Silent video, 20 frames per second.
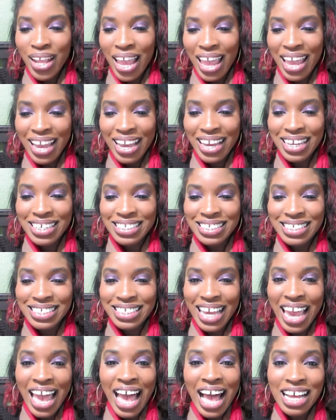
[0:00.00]
And
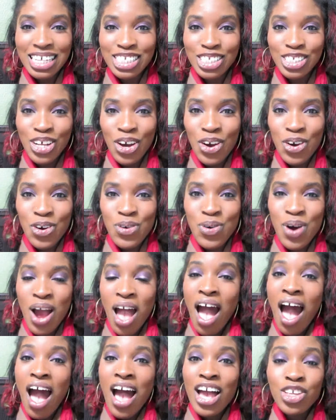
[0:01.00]
yeah, so
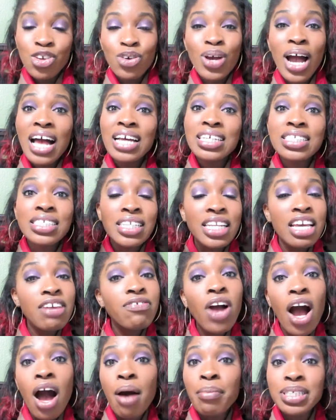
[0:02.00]
you guys
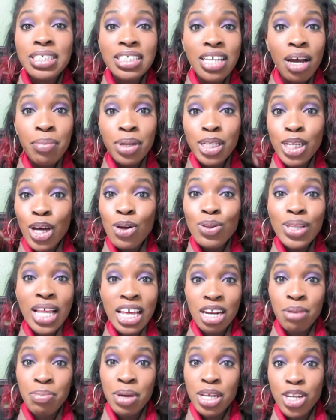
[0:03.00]
leave comments down below
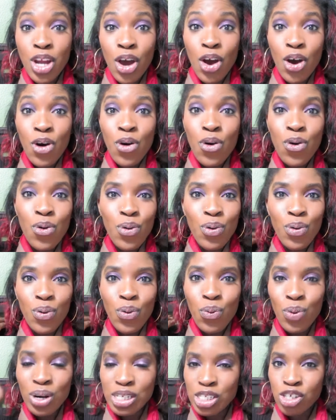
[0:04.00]
letting me know
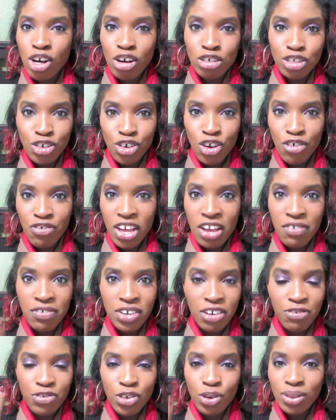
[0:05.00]
what songs are your
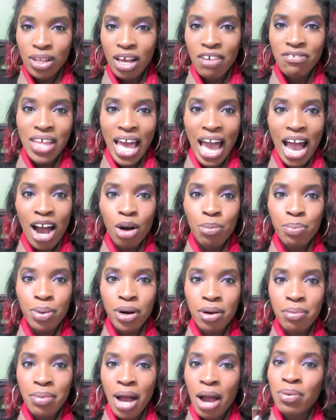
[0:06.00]
favorite. If you love the
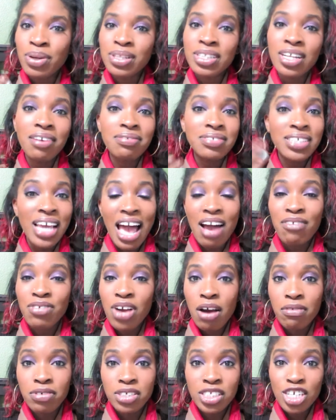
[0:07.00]
album, I would love to have
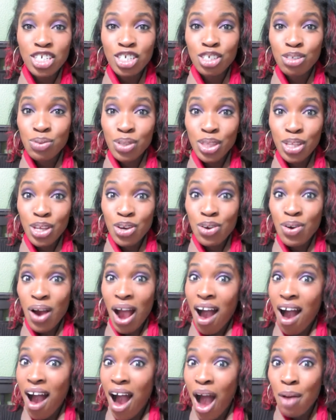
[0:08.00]
conversations with you
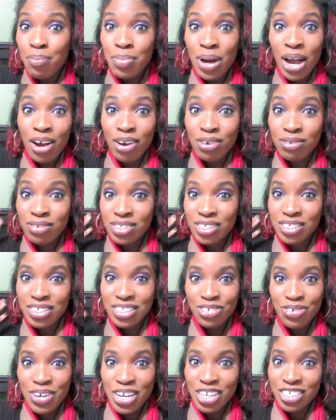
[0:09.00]
about
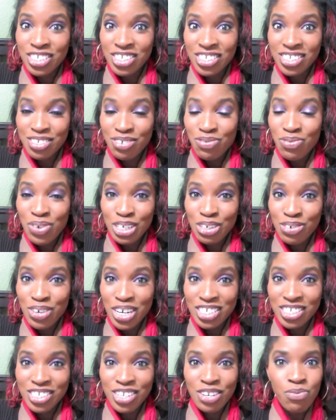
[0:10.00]
direction one
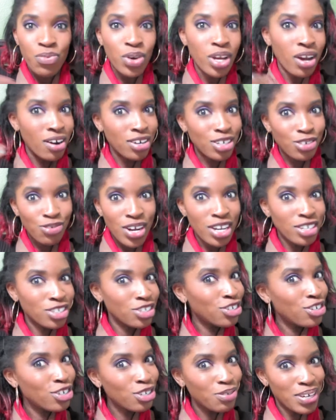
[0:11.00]
direction we are
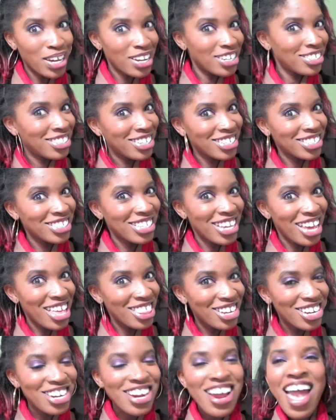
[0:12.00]
directioners we got to stick
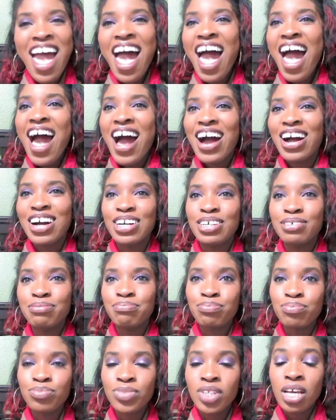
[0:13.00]
together
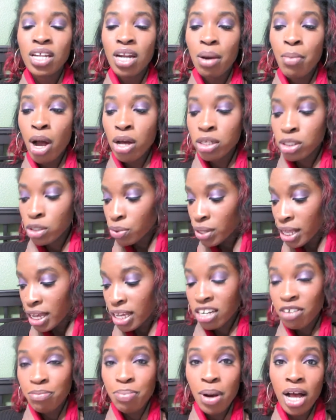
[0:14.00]
um, and i'm also
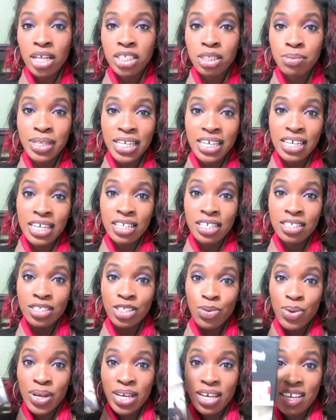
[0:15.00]
thinking of possibly
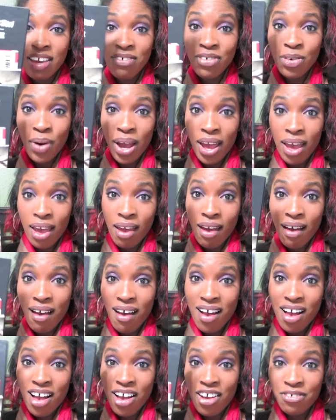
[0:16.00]
doing a giveaway
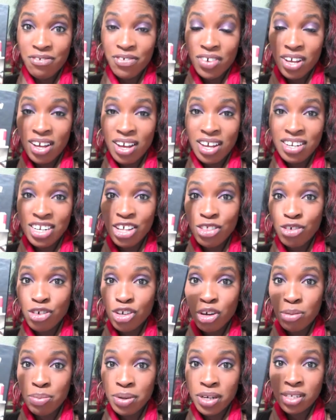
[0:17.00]
of another
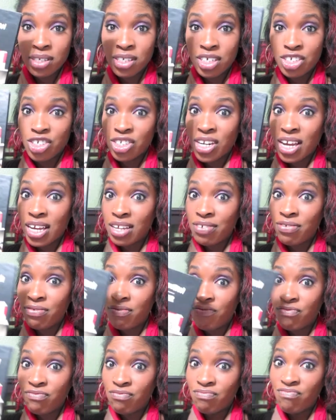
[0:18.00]
yearbook edition i
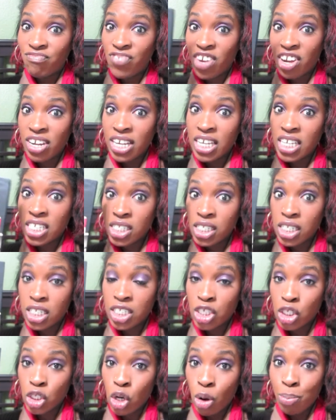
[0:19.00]
can very easily
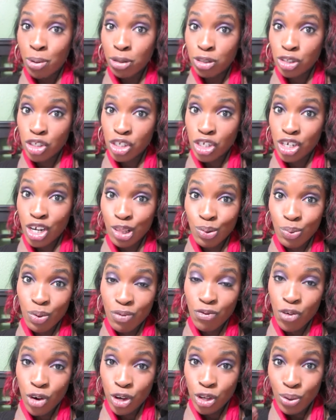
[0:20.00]
just go purchase another one
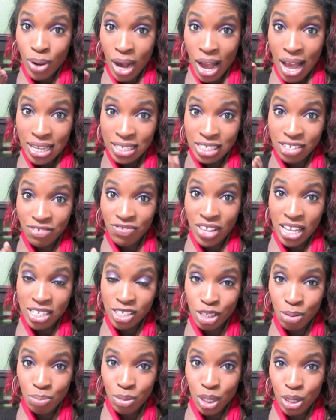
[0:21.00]
for you guys if
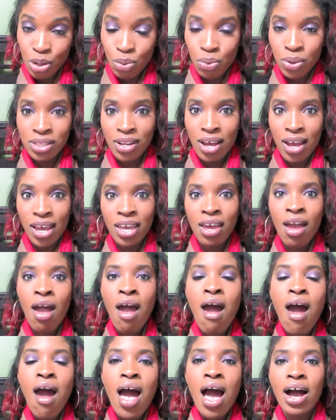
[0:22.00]
that's something you would like
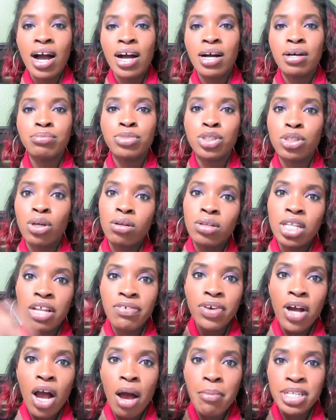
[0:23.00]
um, so
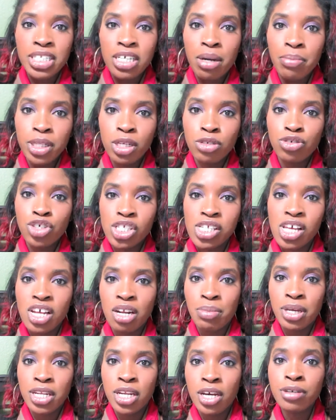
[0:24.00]
leave a comment down below just
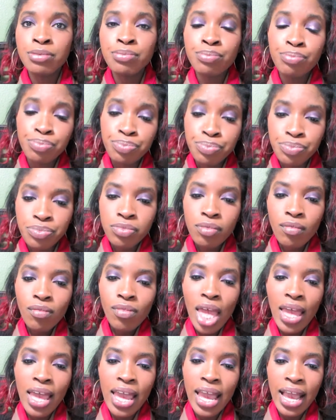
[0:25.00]
letting me know
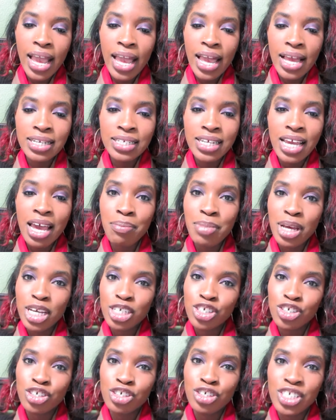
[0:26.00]
and yeah make
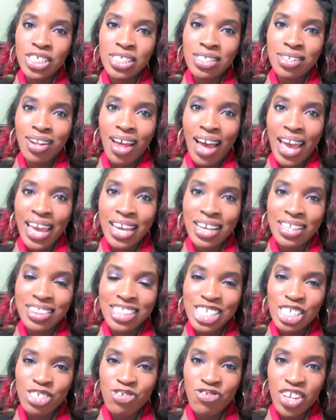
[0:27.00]
sure you just like
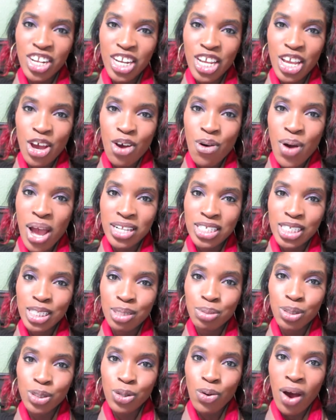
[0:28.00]
this video and
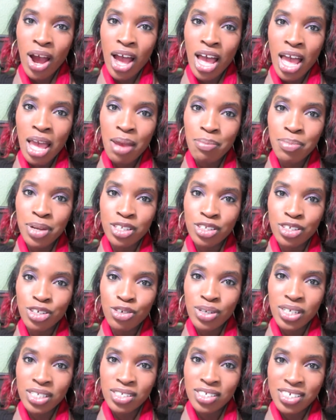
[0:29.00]
subscribe and
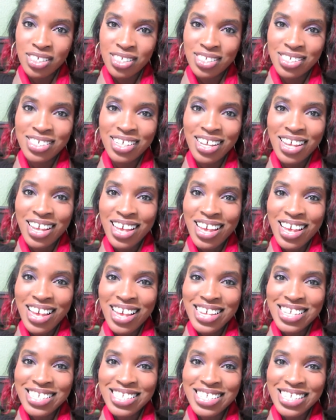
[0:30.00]
you can just
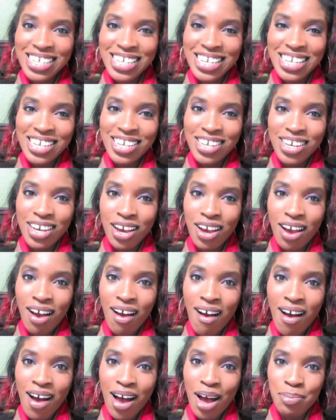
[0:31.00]
see
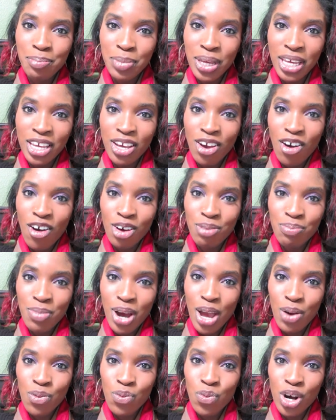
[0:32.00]
uh, me on
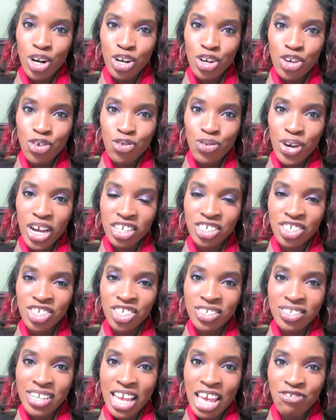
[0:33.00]
my one
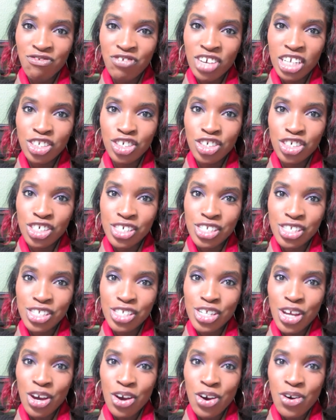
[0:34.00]
direction adventures
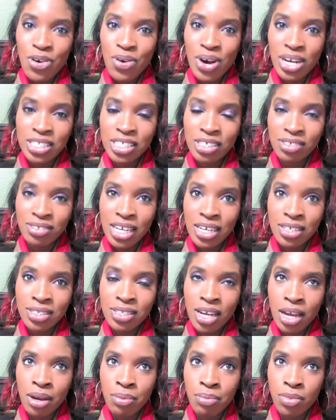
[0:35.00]
so until next
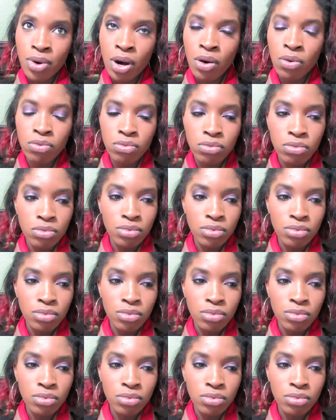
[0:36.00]
time oh